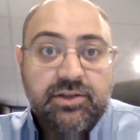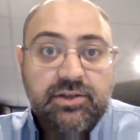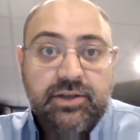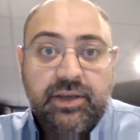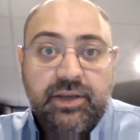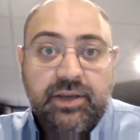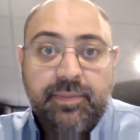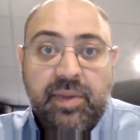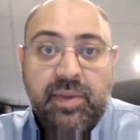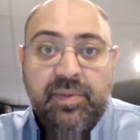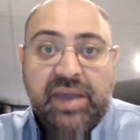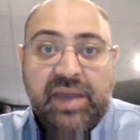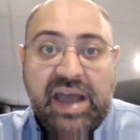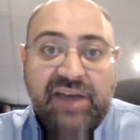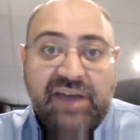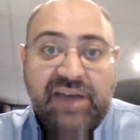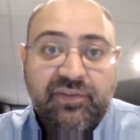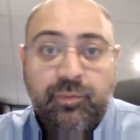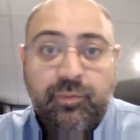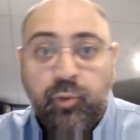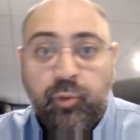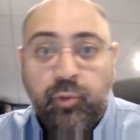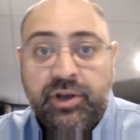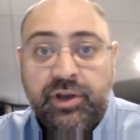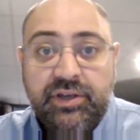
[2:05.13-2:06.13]
So like maybe
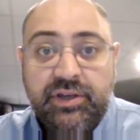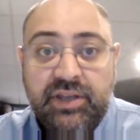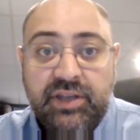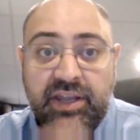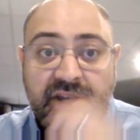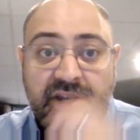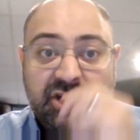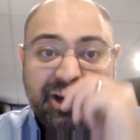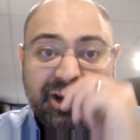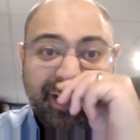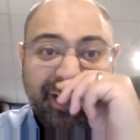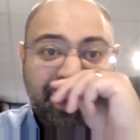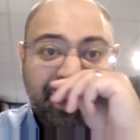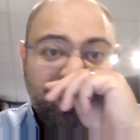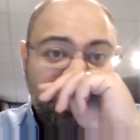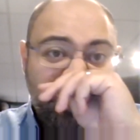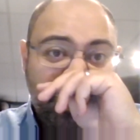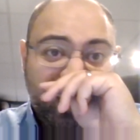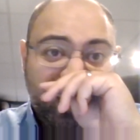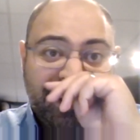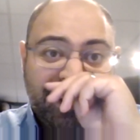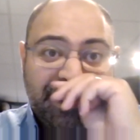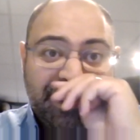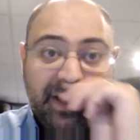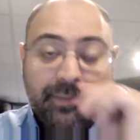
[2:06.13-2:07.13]
0.5 point each, another
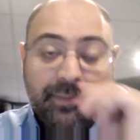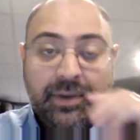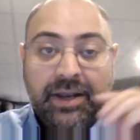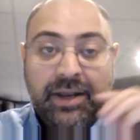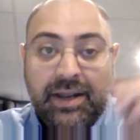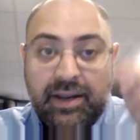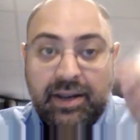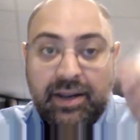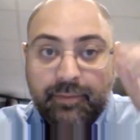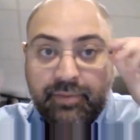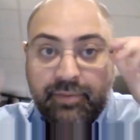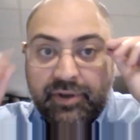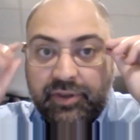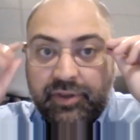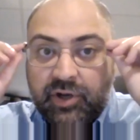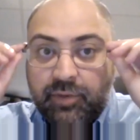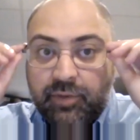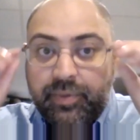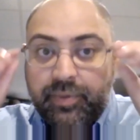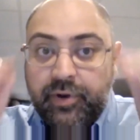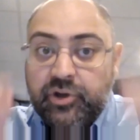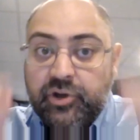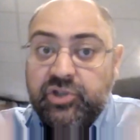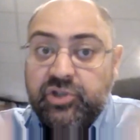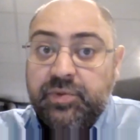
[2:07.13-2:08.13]
point up, but there
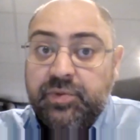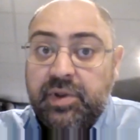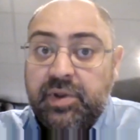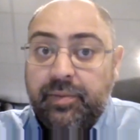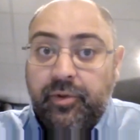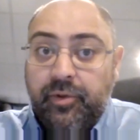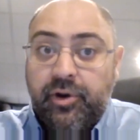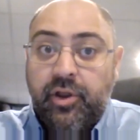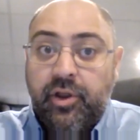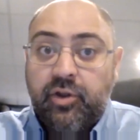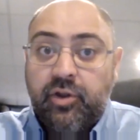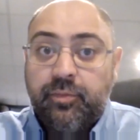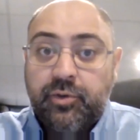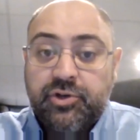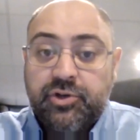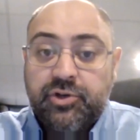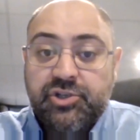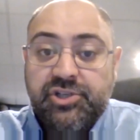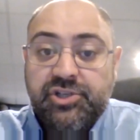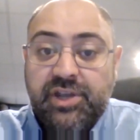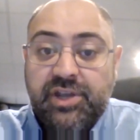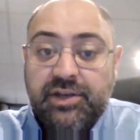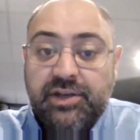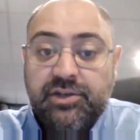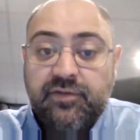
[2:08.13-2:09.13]
appears to be about another
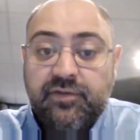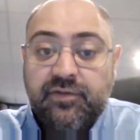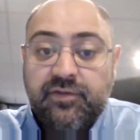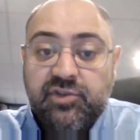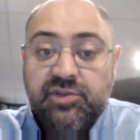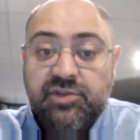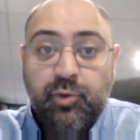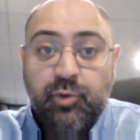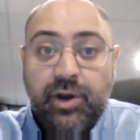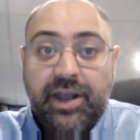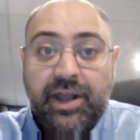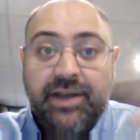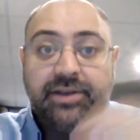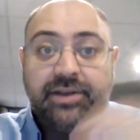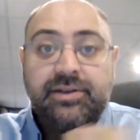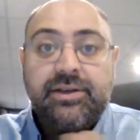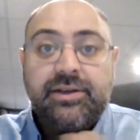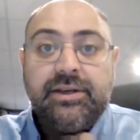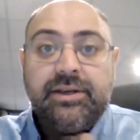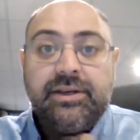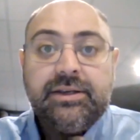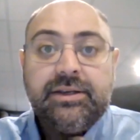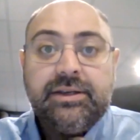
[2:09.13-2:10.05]
% of spread